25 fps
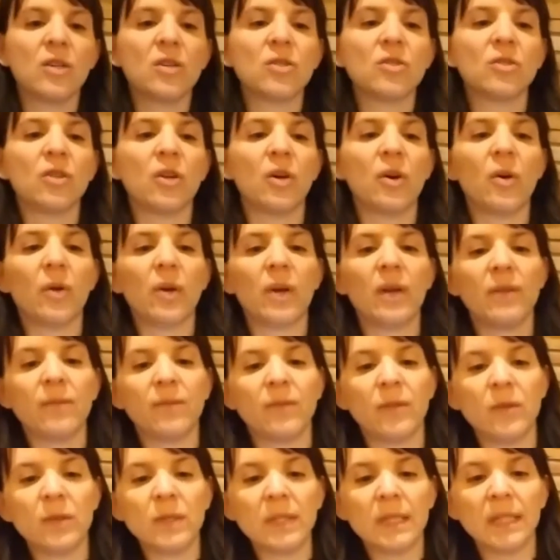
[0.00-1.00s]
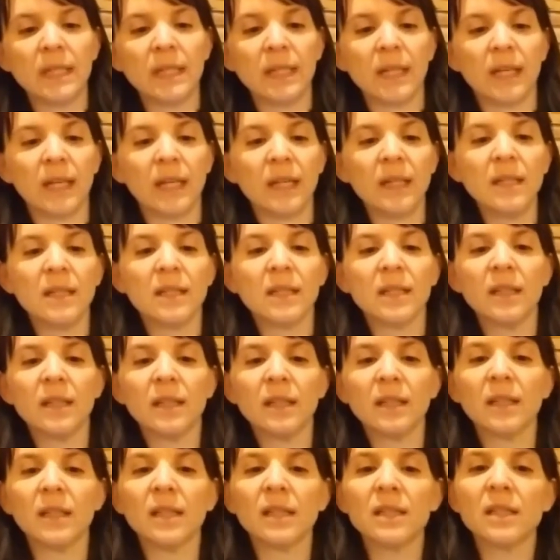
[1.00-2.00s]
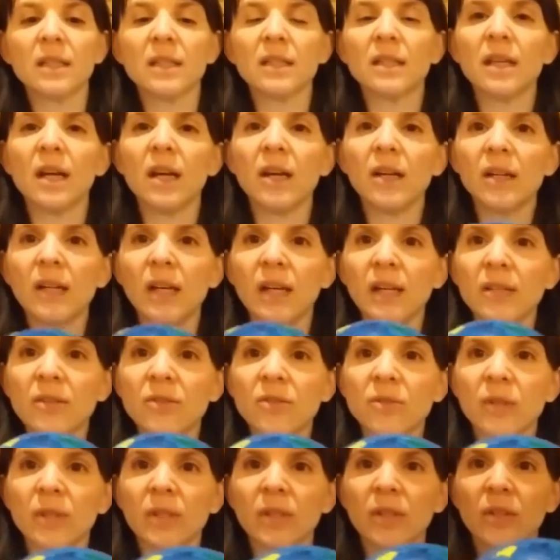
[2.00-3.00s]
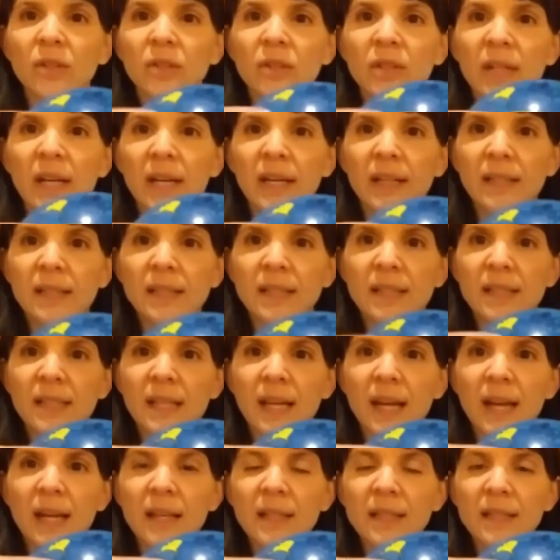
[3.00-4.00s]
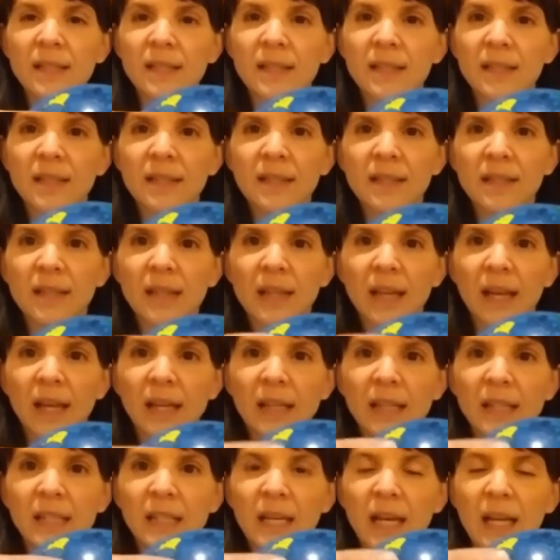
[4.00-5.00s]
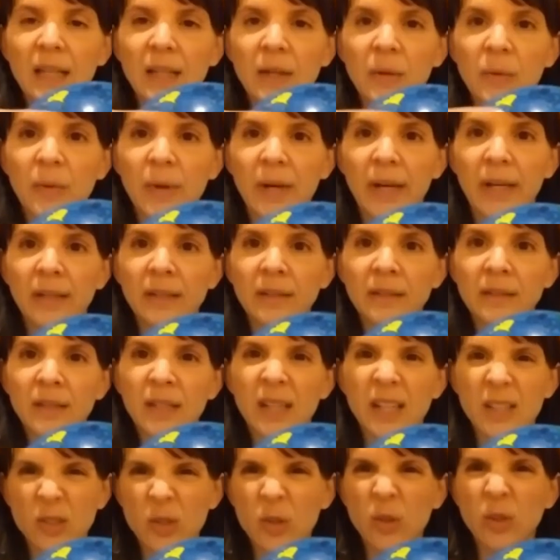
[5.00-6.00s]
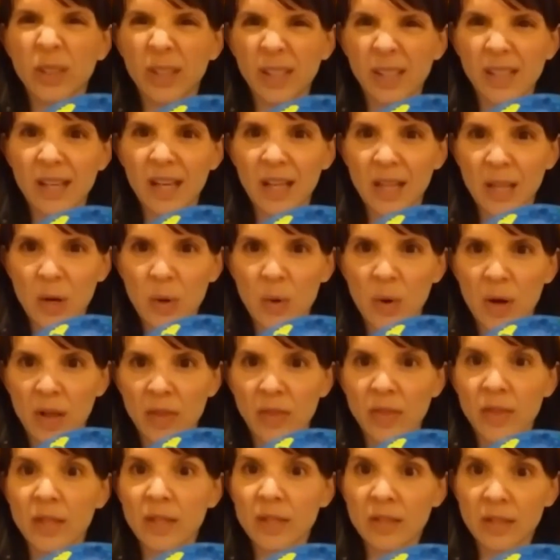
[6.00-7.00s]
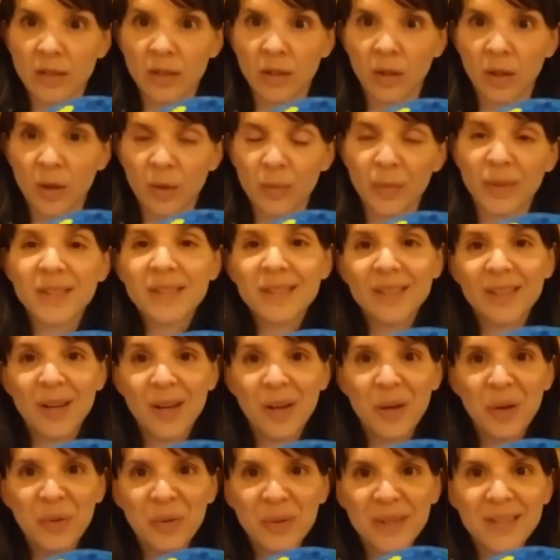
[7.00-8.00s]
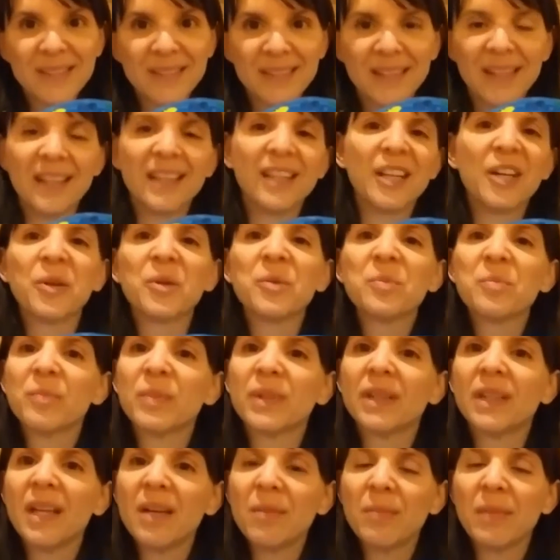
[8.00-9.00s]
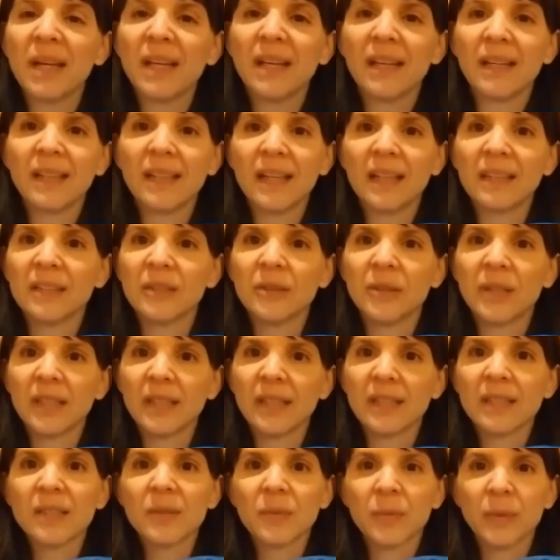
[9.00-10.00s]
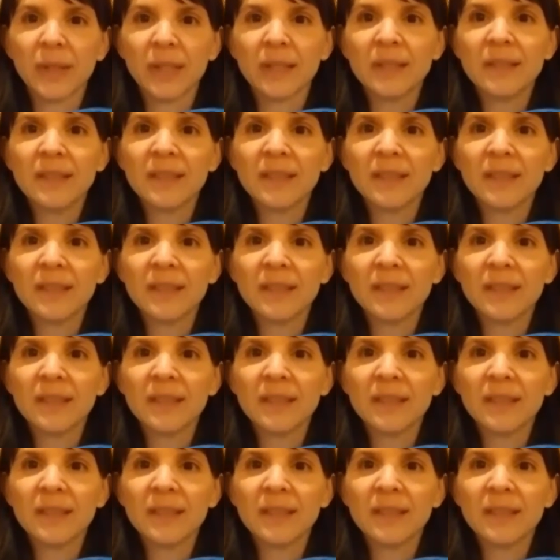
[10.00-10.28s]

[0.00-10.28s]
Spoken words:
So if you see, this is our country, the United States. That yellow one, it's only yellow on this globe. It's not always yellow, but they made it yellow on this one.